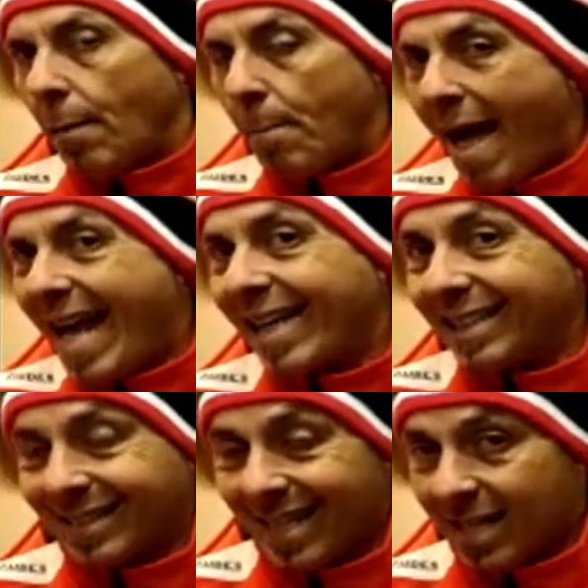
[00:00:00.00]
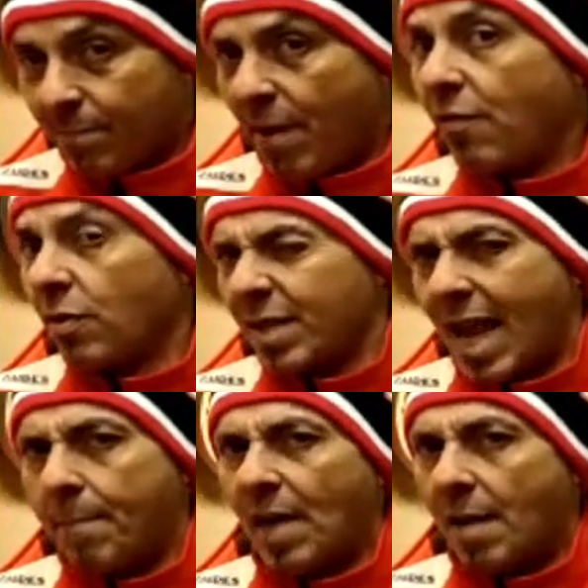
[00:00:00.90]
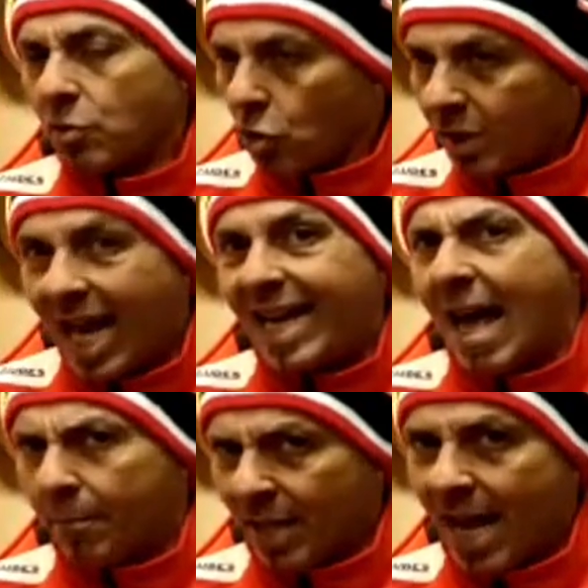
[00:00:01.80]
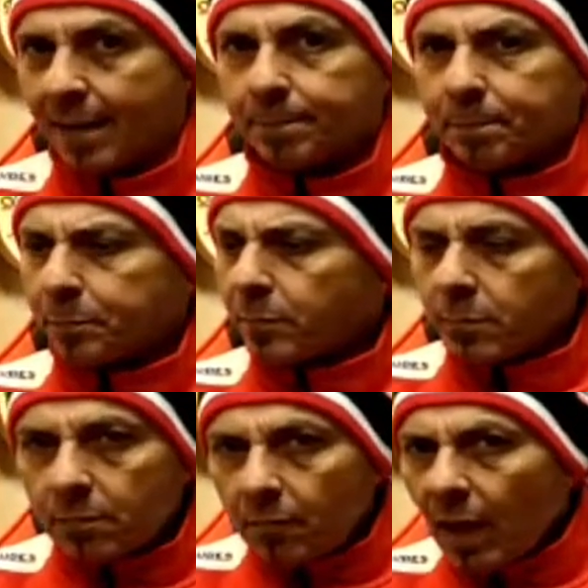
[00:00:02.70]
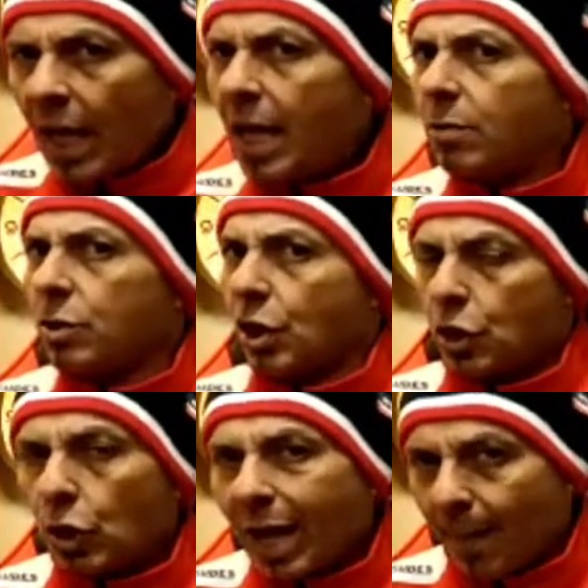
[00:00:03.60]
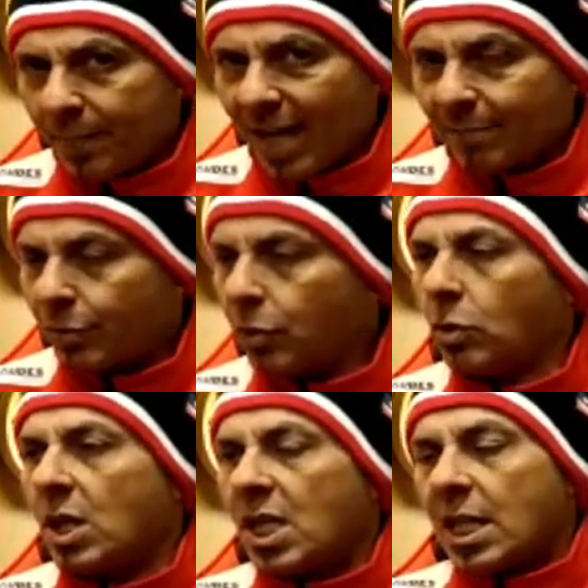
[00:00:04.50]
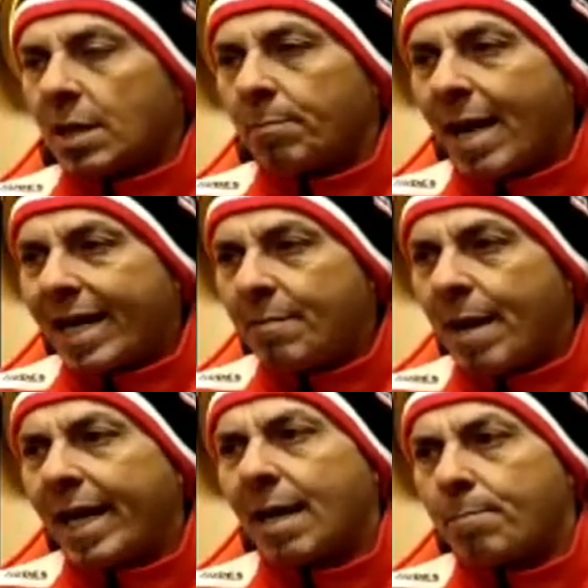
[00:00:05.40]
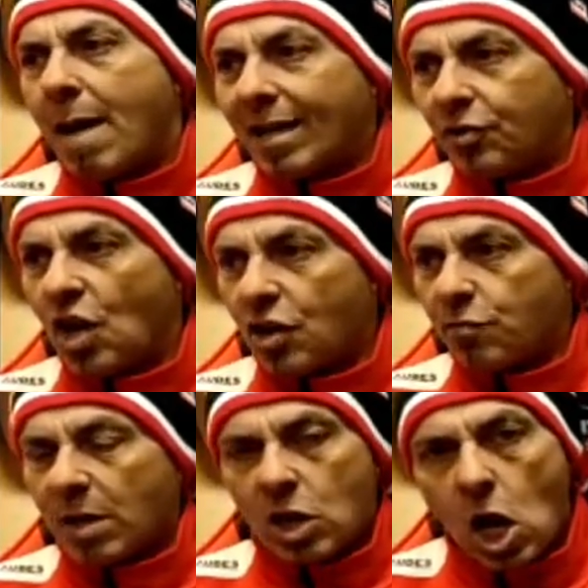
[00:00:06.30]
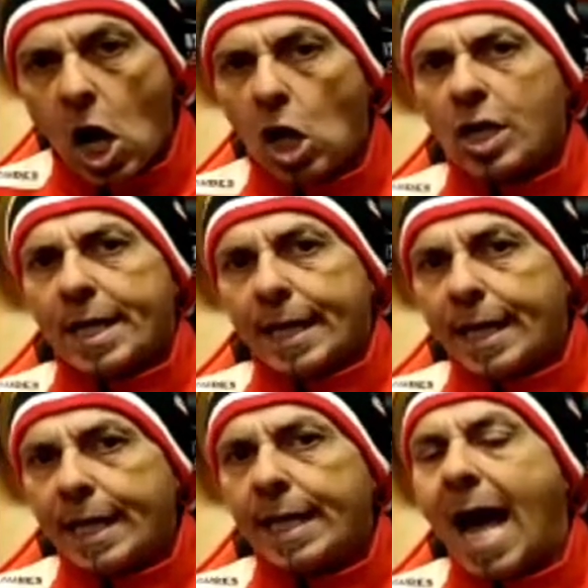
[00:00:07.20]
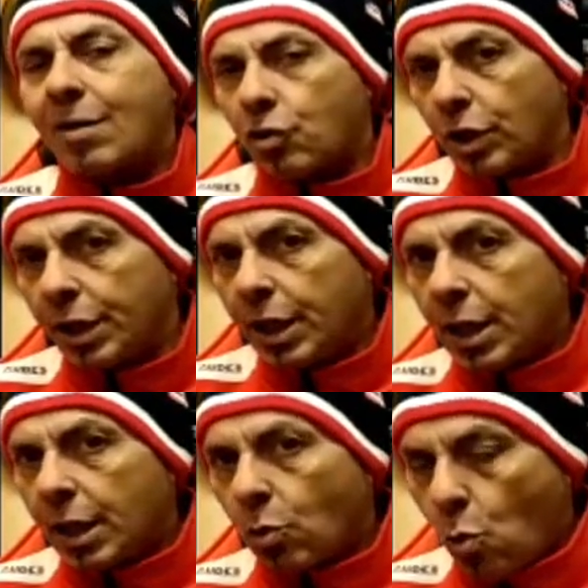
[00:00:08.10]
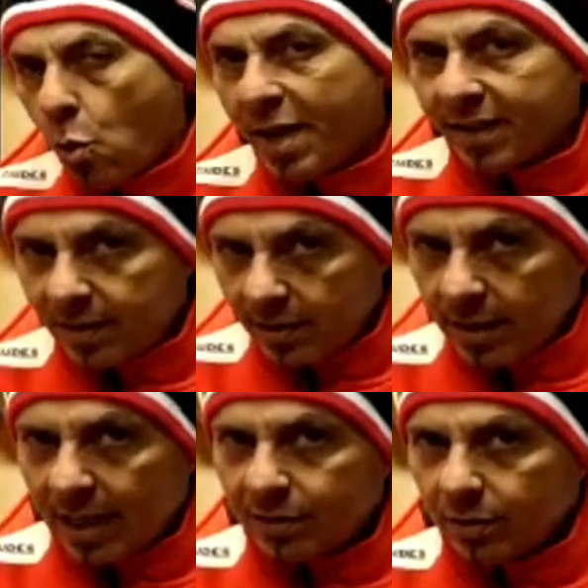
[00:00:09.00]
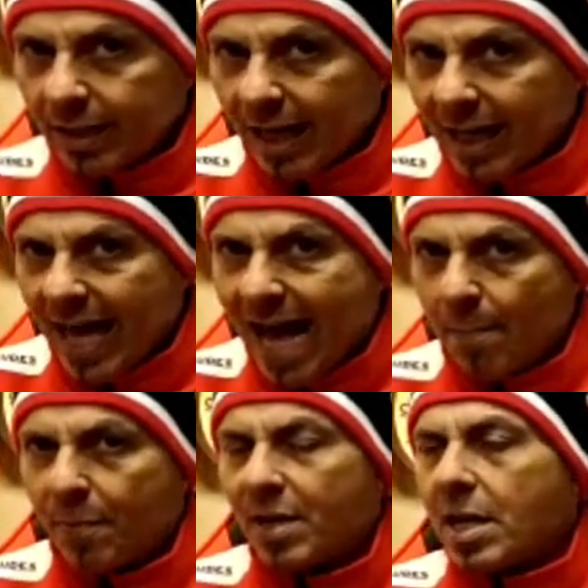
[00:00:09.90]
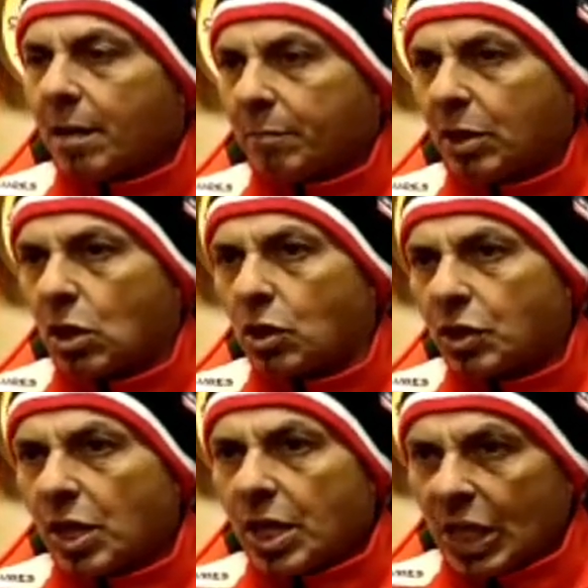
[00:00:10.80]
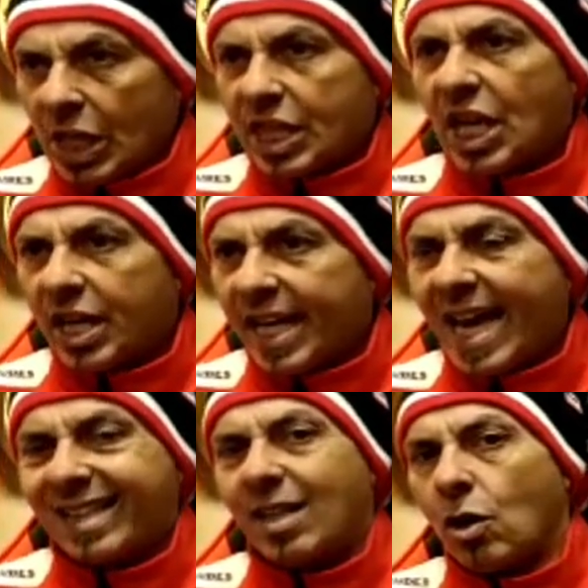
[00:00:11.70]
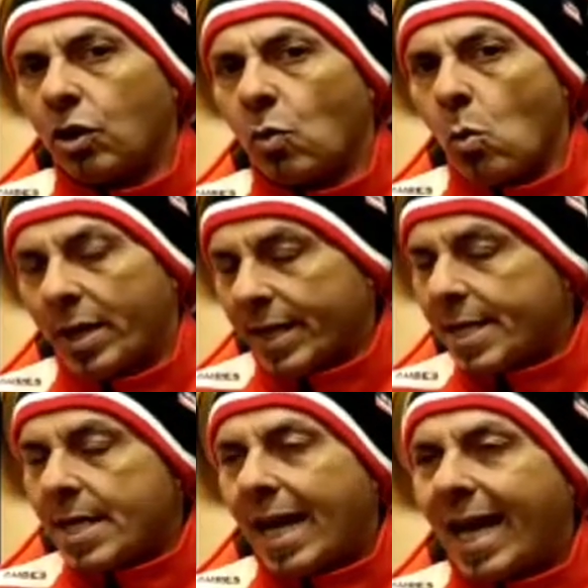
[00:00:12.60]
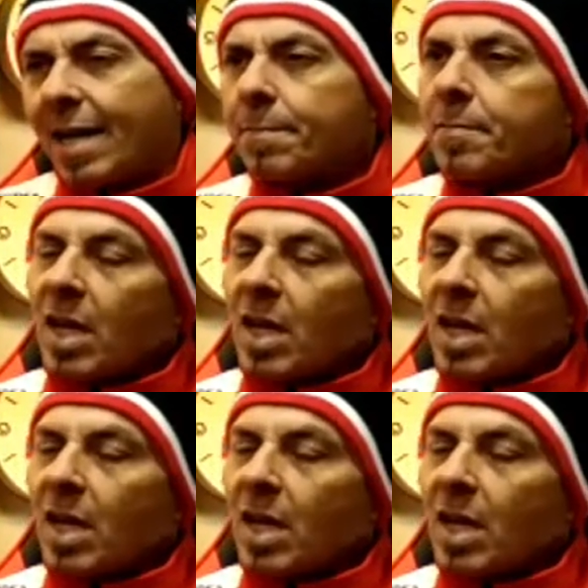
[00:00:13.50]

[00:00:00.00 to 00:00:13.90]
better than his previous lap time. So that lap time, it was a good lap time too. But he made a bad judgment call. He actually quit that lap because he thought he had the other one. And